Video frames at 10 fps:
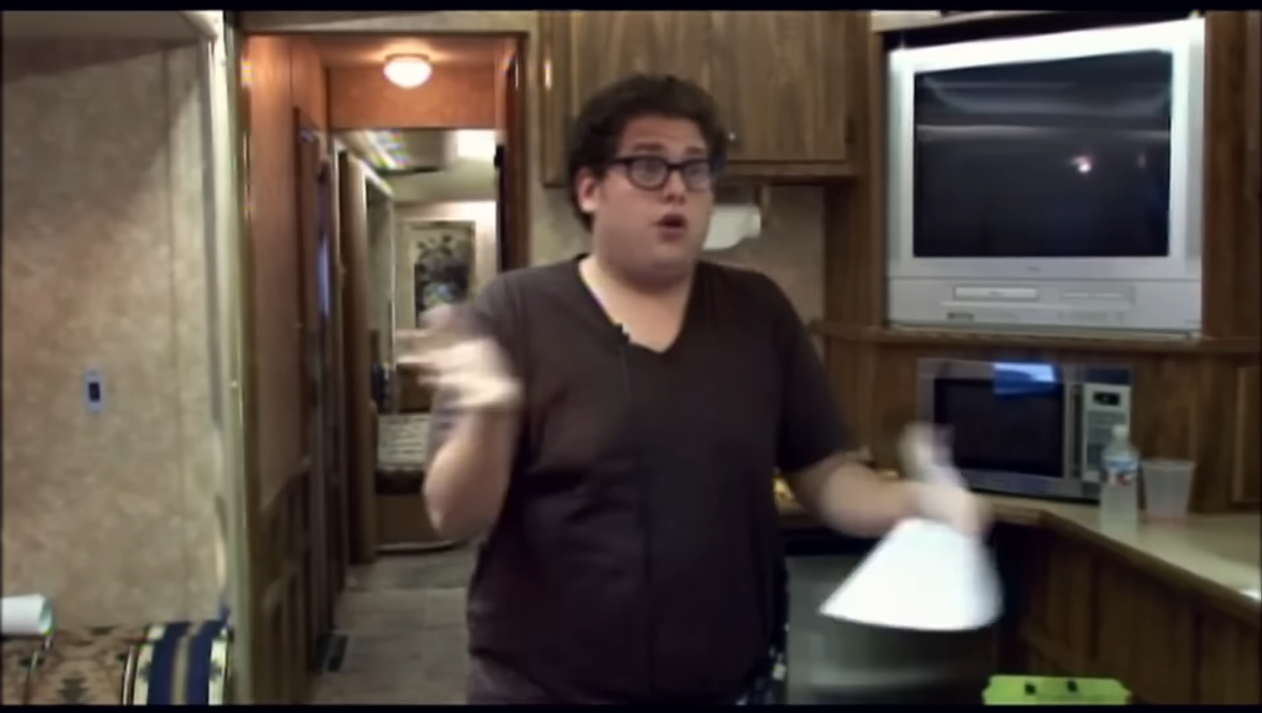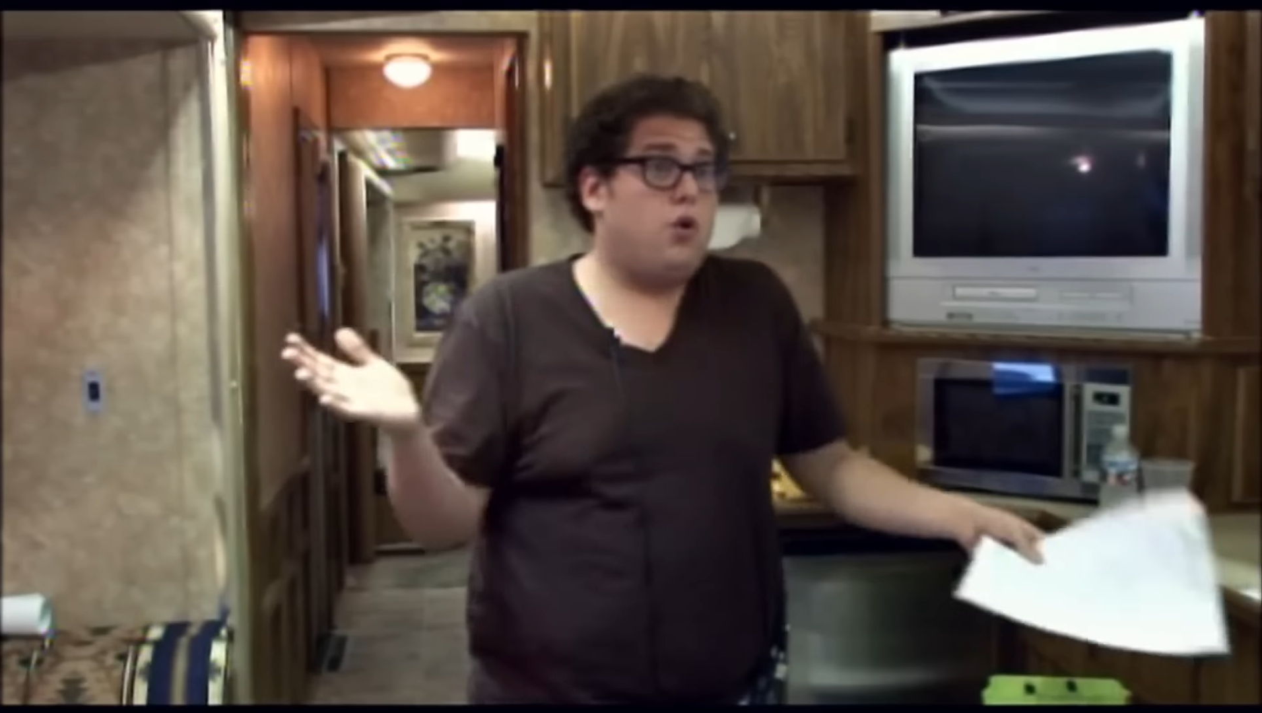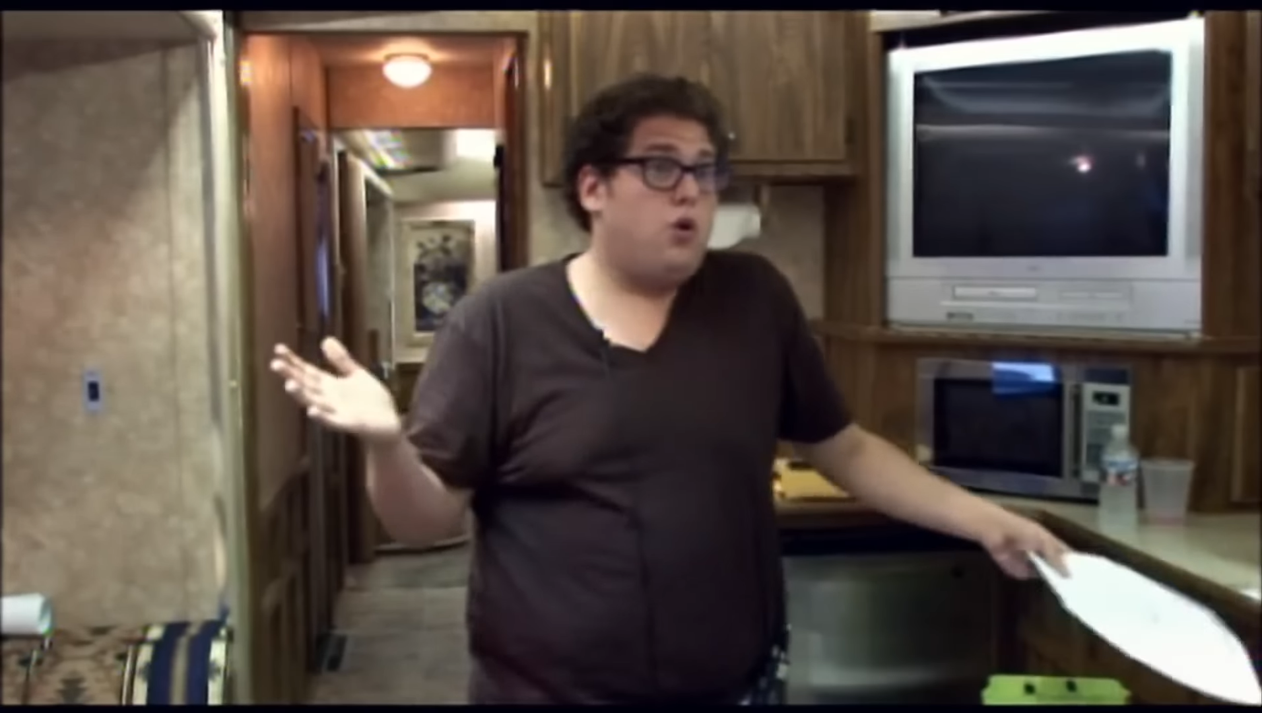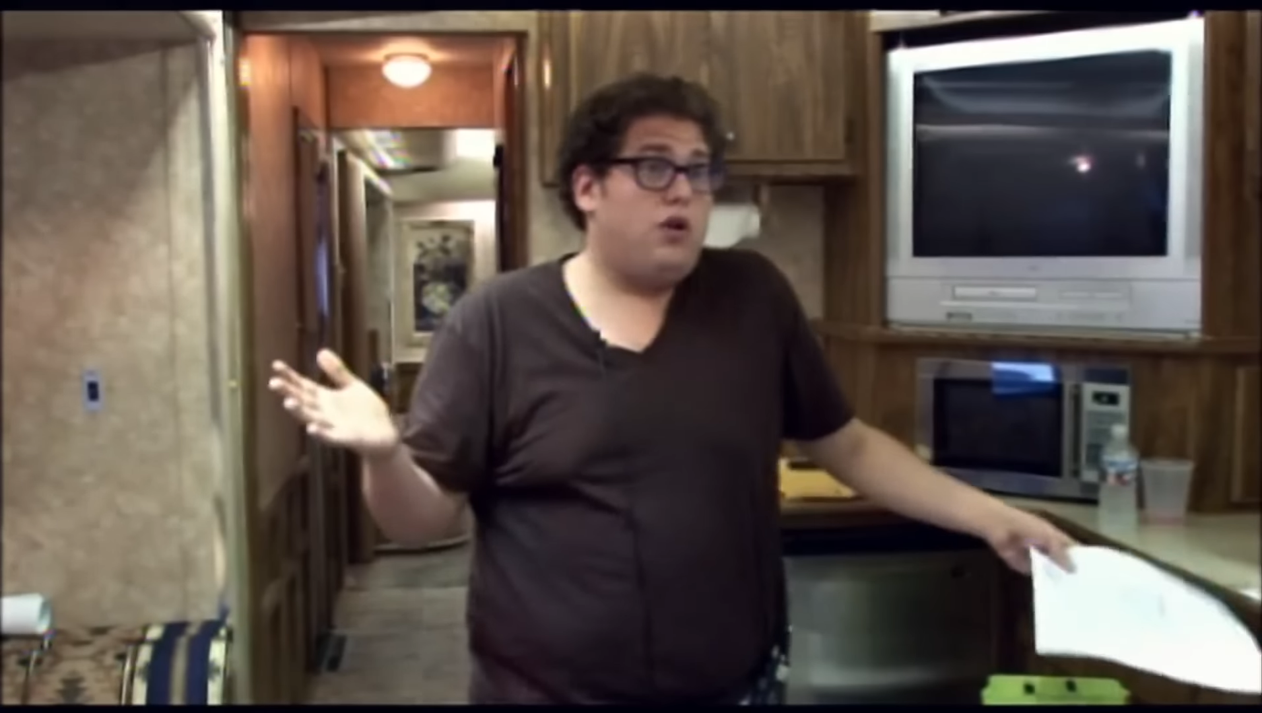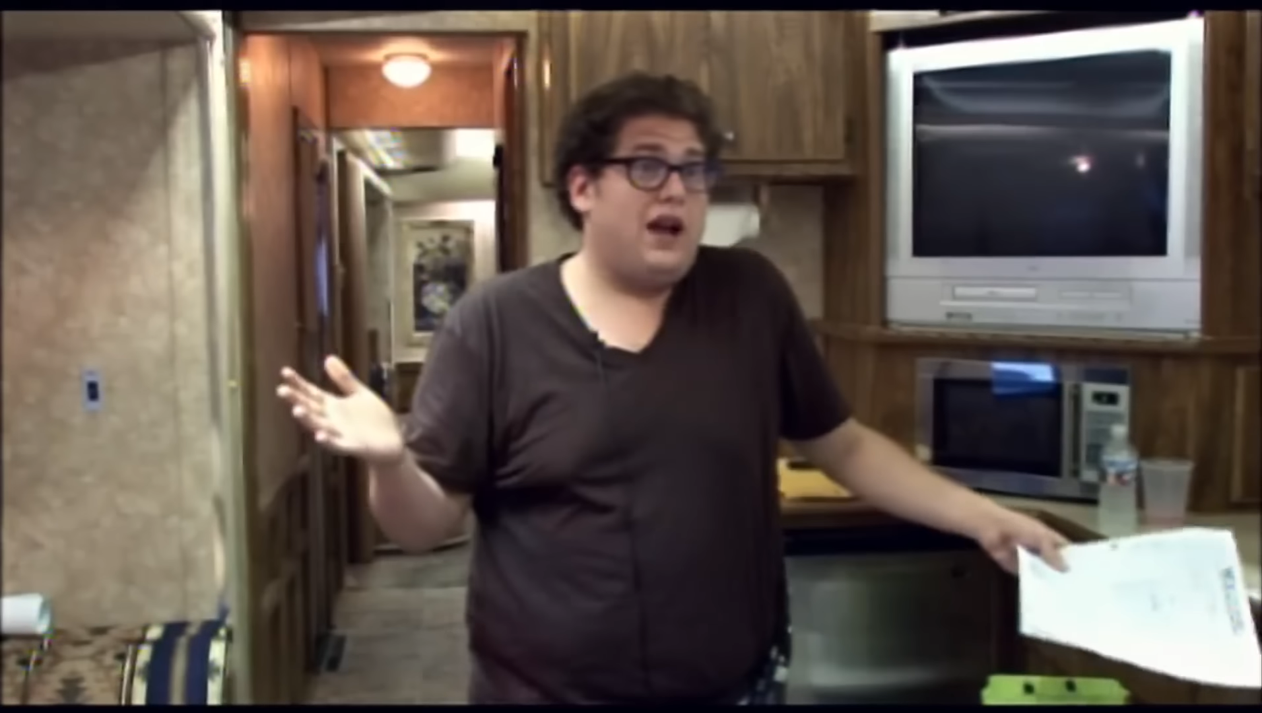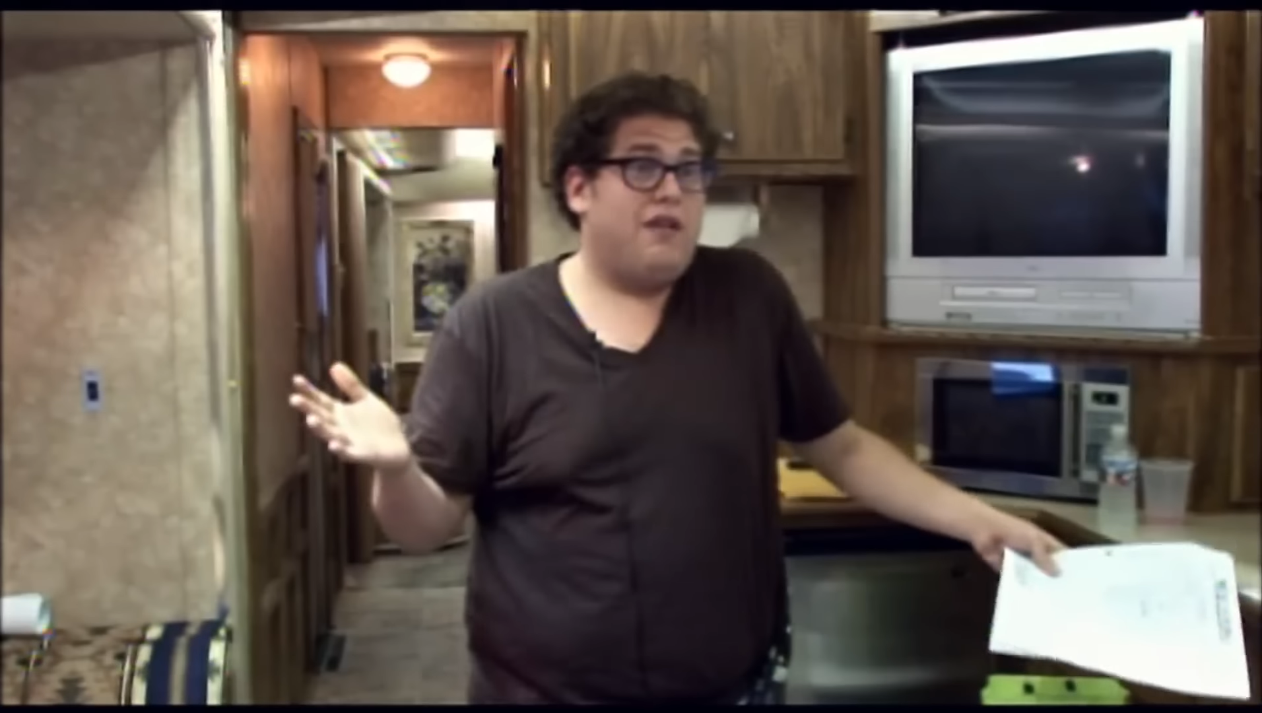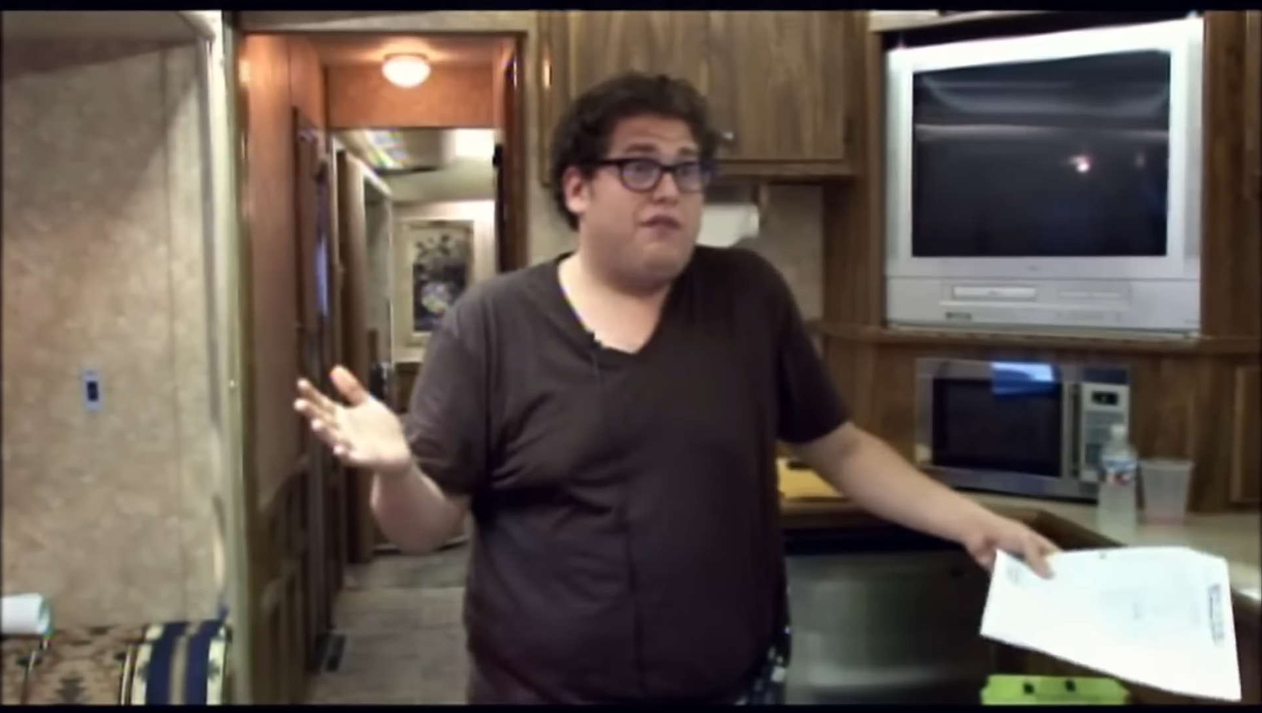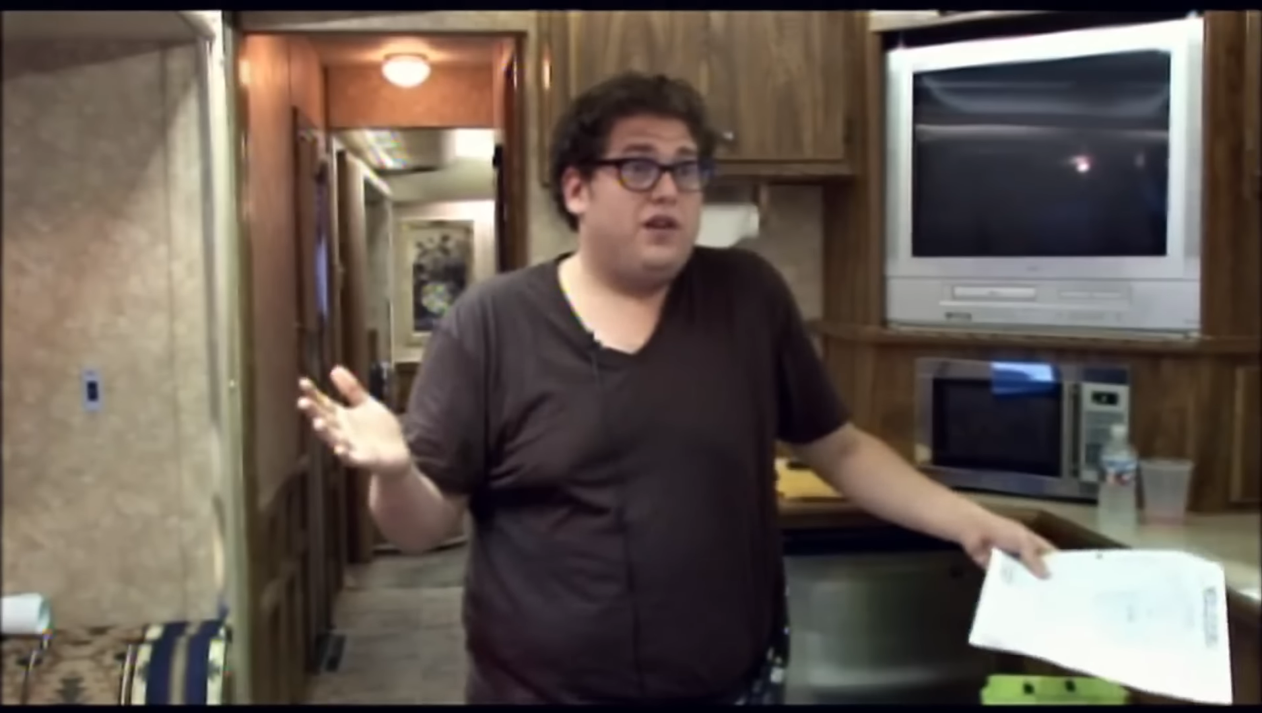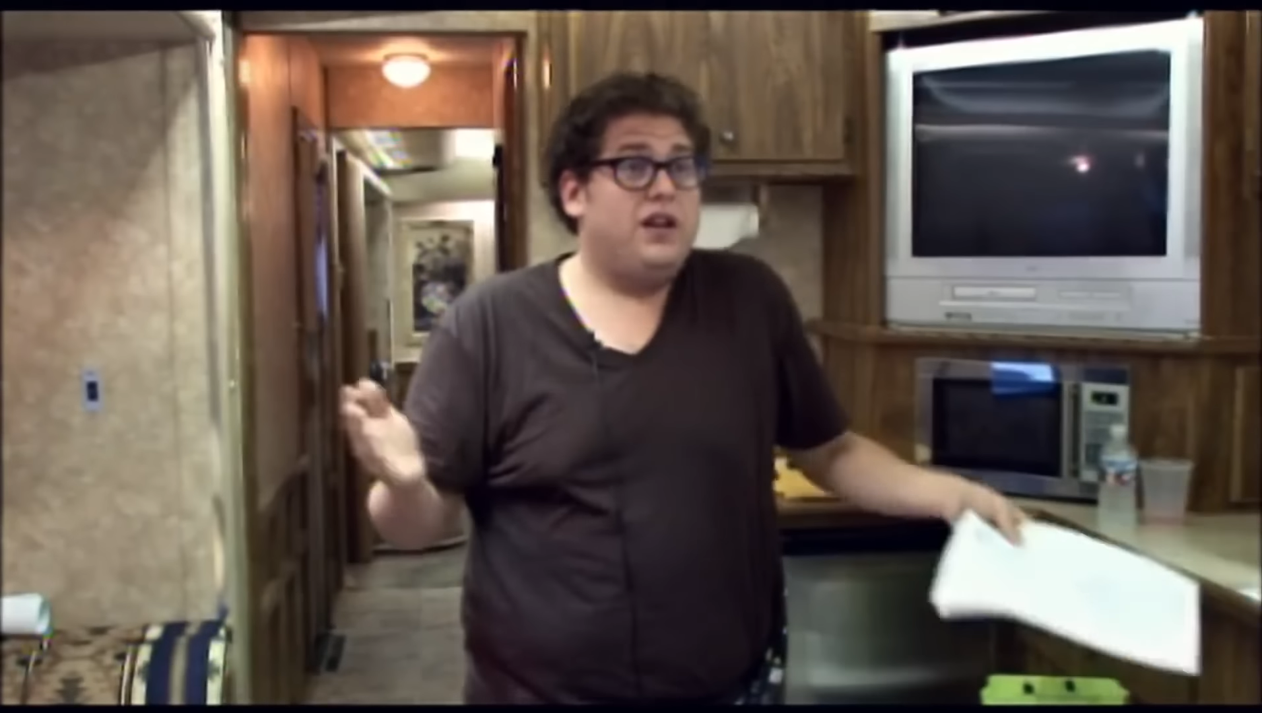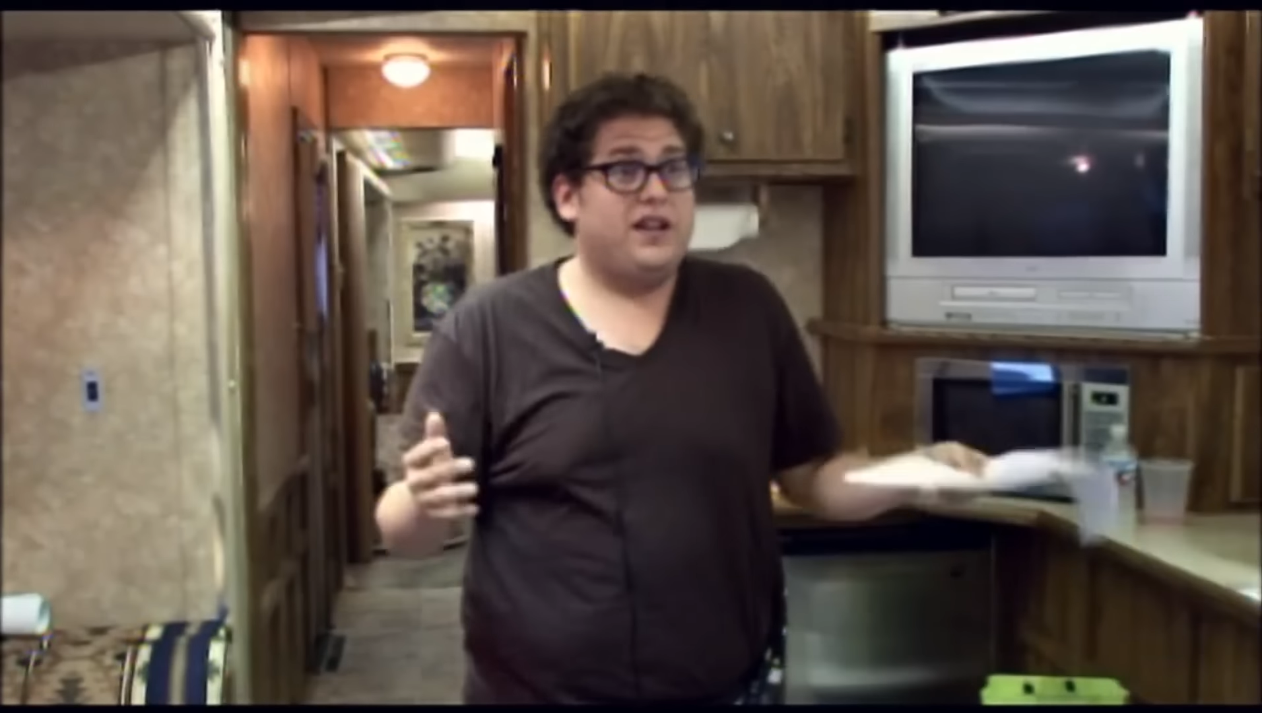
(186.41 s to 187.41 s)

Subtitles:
her whole life.